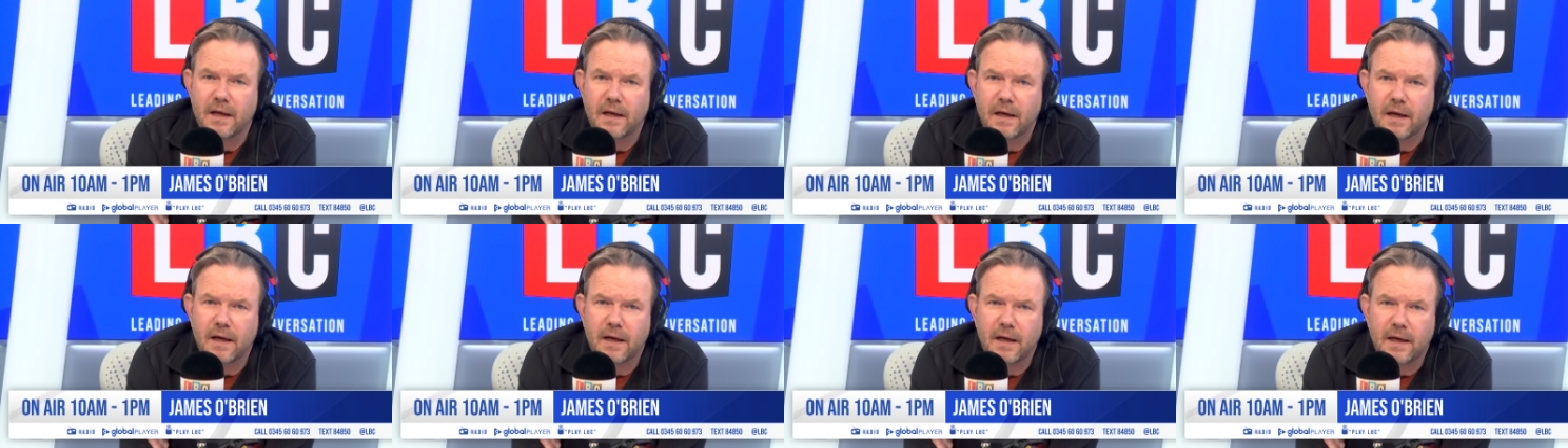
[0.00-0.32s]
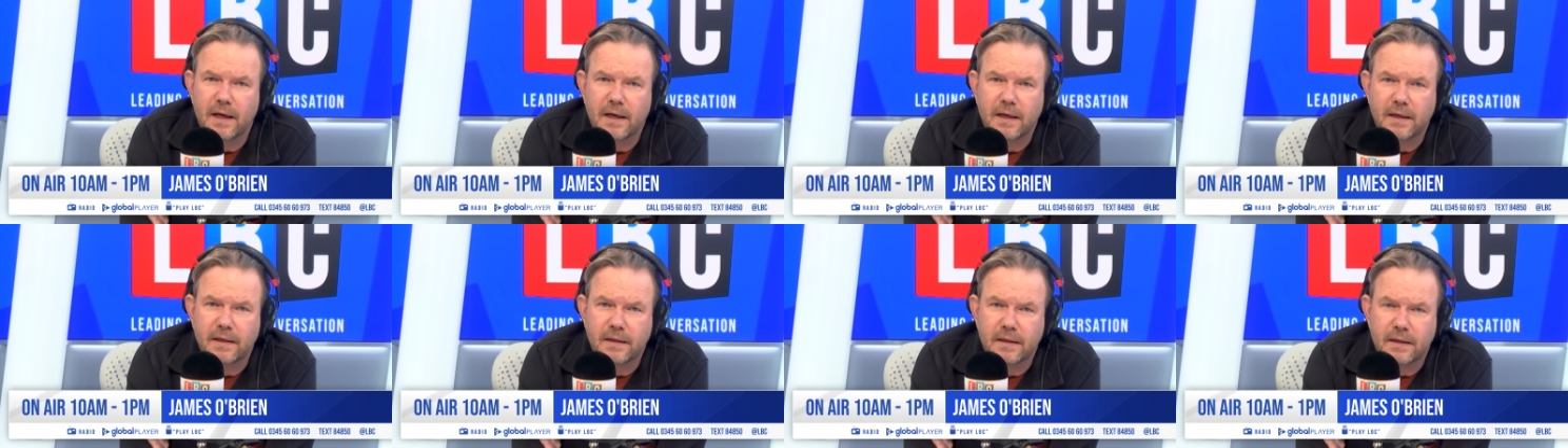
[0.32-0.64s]
Uh,
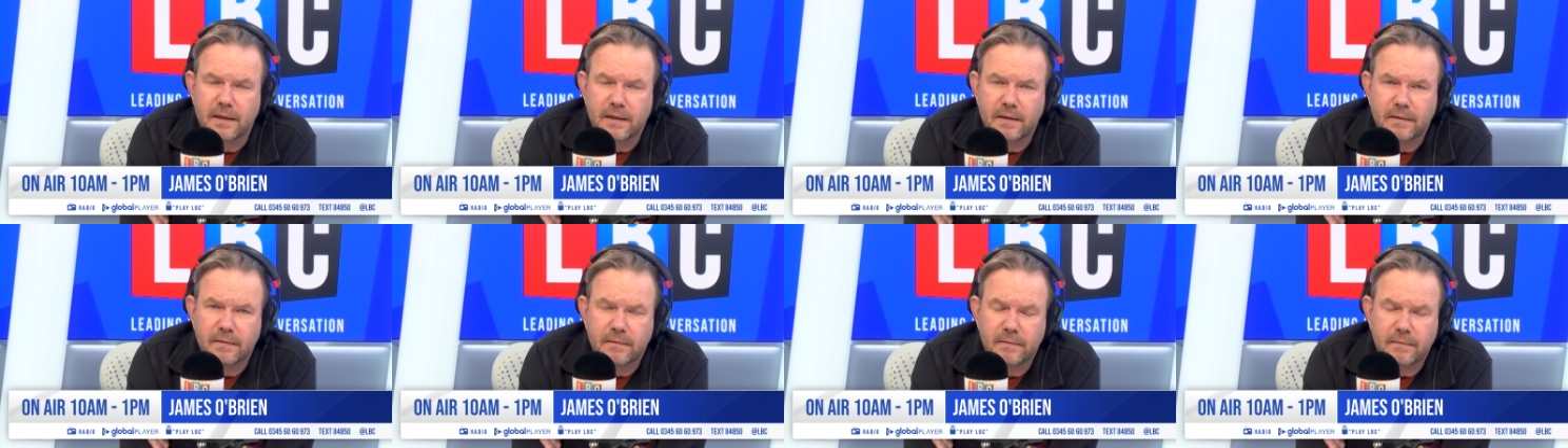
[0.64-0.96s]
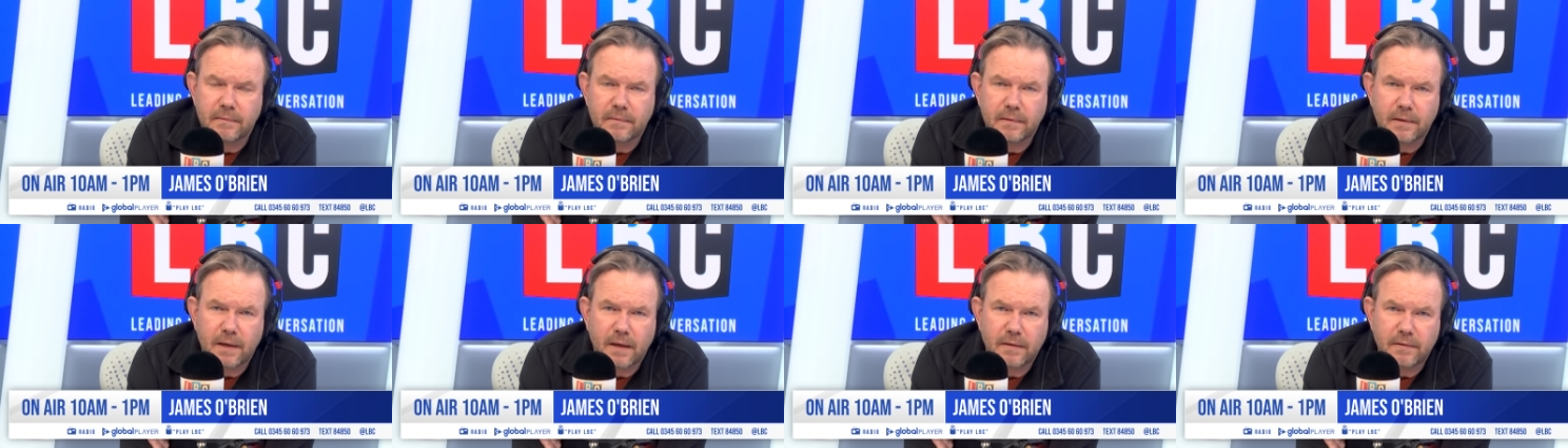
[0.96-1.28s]
in in
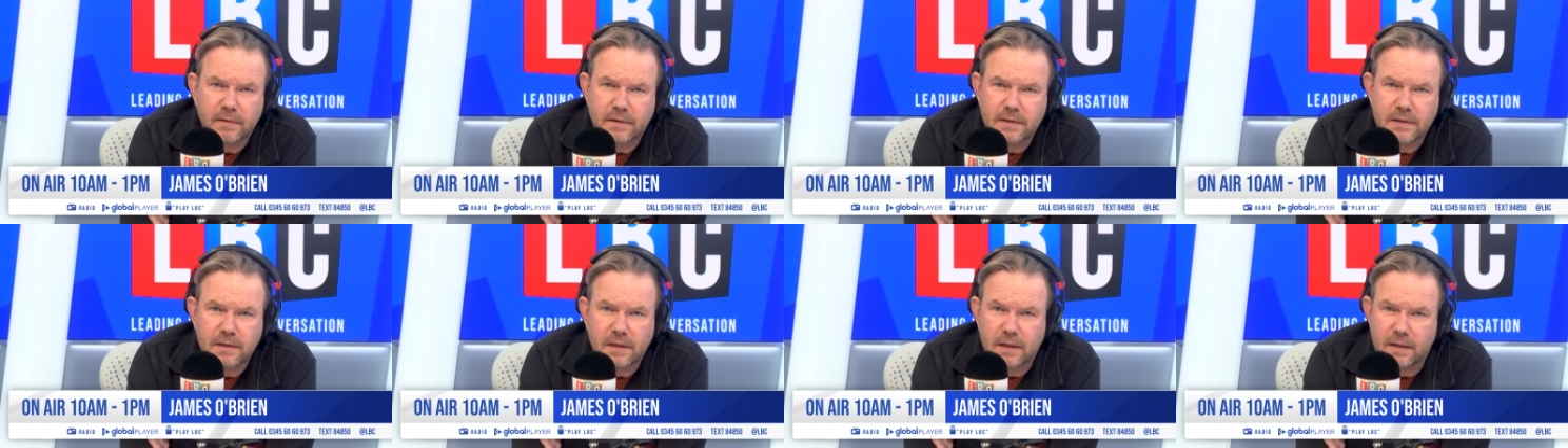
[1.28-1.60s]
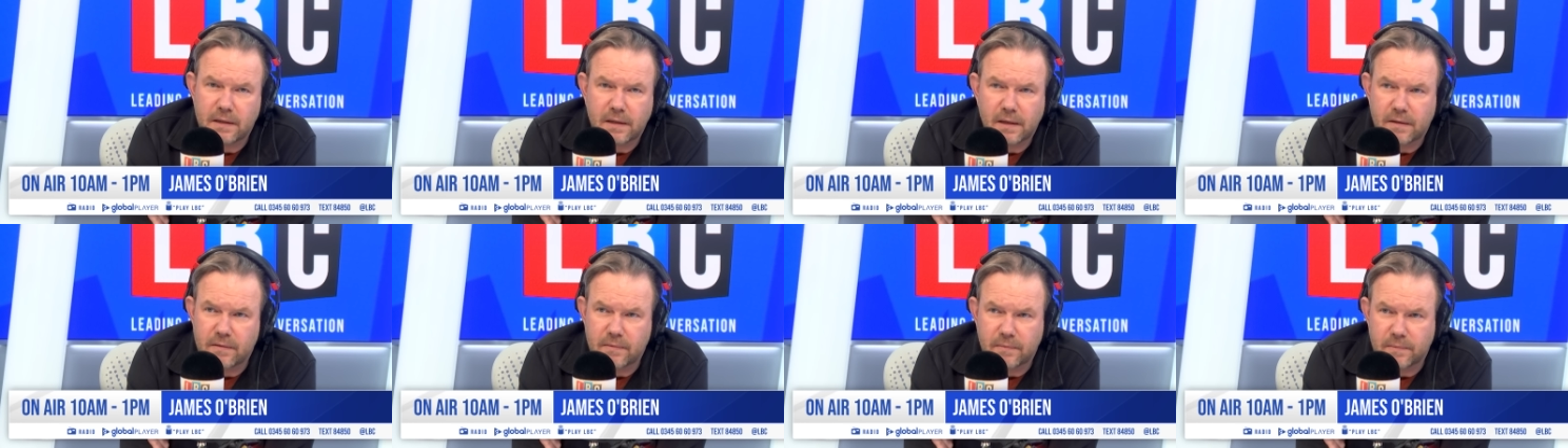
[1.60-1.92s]
other t-
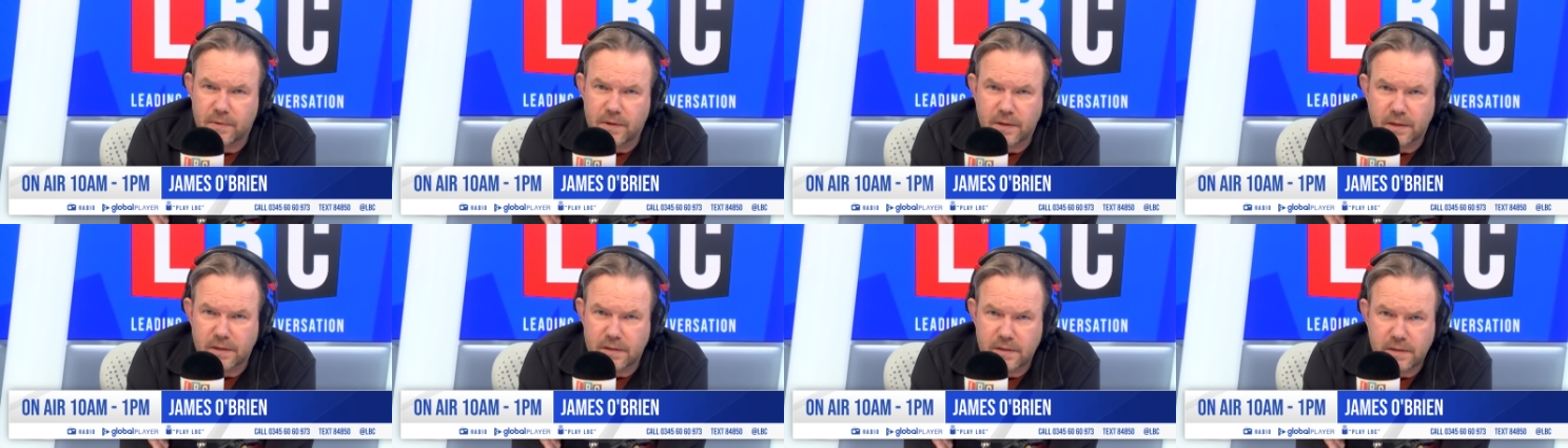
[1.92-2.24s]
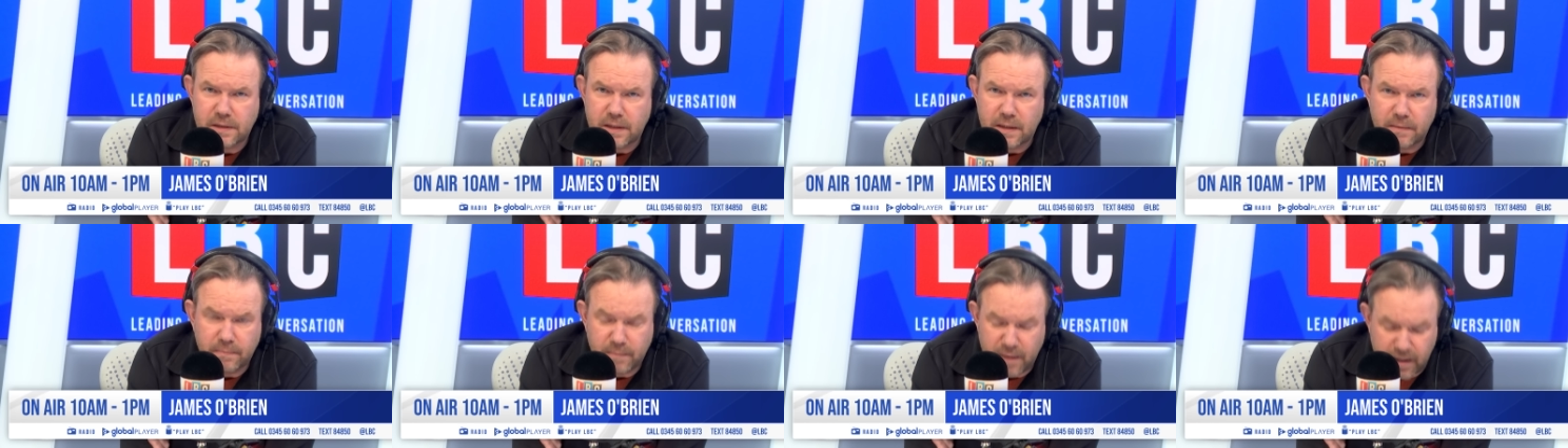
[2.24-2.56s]
in other words,
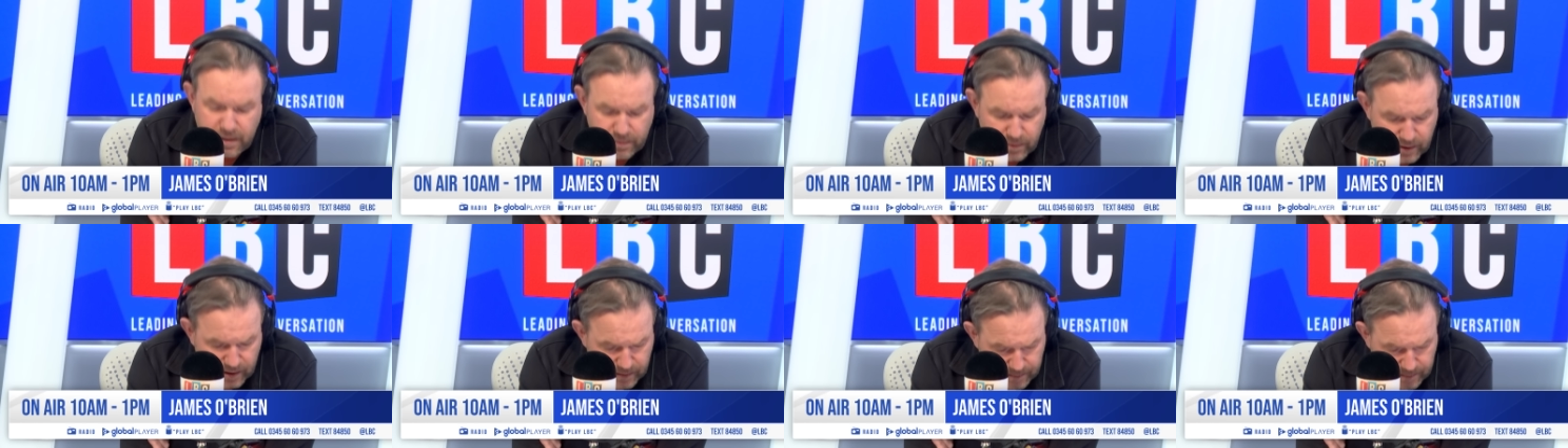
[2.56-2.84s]
it may well